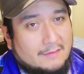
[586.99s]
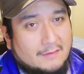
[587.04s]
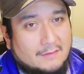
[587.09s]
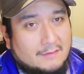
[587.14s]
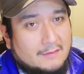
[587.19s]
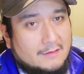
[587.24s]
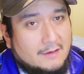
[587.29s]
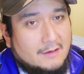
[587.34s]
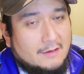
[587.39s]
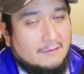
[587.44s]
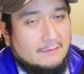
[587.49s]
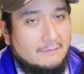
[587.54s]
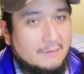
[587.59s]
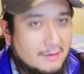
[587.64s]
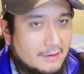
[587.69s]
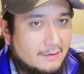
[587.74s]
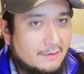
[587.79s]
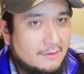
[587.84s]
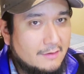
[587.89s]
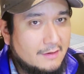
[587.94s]
It's good,
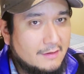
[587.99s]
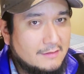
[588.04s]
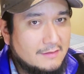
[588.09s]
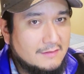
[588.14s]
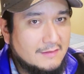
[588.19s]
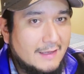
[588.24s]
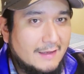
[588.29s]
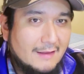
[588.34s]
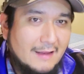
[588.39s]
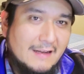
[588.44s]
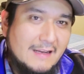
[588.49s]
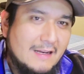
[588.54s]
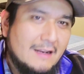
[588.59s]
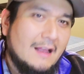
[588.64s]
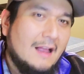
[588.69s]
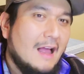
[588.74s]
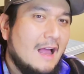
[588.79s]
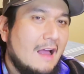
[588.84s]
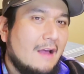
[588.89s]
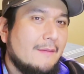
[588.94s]
you know. I need a
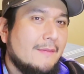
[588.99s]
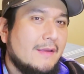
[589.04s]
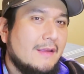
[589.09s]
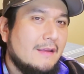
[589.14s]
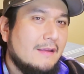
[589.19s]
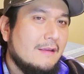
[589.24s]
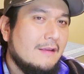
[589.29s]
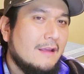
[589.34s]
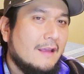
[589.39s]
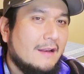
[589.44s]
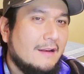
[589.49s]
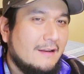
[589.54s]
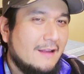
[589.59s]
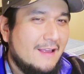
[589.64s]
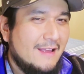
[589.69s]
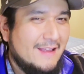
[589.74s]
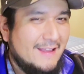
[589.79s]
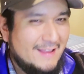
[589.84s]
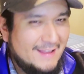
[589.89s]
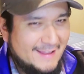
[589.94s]
hobby, and
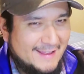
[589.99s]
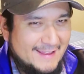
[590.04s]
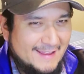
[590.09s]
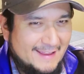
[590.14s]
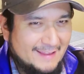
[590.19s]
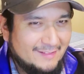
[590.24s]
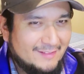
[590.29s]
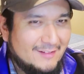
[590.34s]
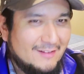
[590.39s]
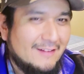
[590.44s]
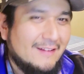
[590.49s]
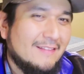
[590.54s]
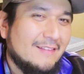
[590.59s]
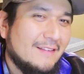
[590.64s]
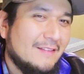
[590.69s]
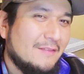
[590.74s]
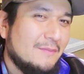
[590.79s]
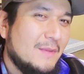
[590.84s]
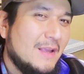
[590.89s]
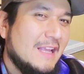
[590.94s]
as long as
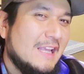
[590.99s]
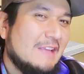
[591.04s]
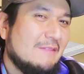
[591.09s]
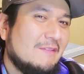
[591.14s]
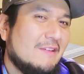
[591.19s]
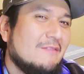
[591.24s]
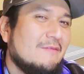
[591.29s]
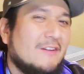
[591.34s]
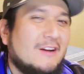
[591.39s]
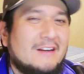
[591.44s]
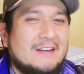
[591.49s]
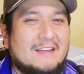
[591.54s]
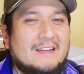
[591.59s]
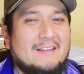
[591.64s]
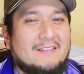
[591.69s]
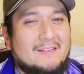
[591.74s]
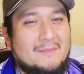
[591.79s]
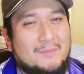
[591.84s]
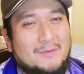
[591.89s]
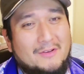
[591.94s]
it's making me money
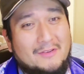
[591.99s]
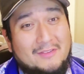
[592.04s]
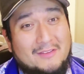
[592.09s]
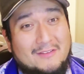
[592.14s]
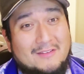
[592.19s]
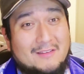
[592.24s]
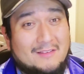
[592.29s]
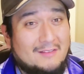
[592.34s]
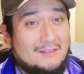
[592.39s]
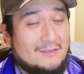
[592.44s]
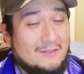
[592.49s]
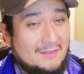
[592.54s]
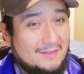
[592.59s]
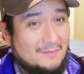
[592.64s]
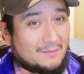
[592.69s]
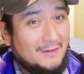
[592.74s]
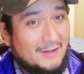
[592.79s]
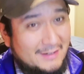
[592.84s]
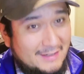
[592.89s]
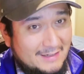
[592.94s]
as opposed to just
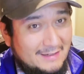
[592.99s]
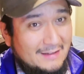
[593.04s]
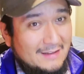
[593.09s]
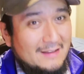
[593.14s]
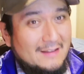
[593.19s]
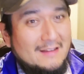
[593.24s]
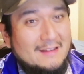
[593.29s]
losing money,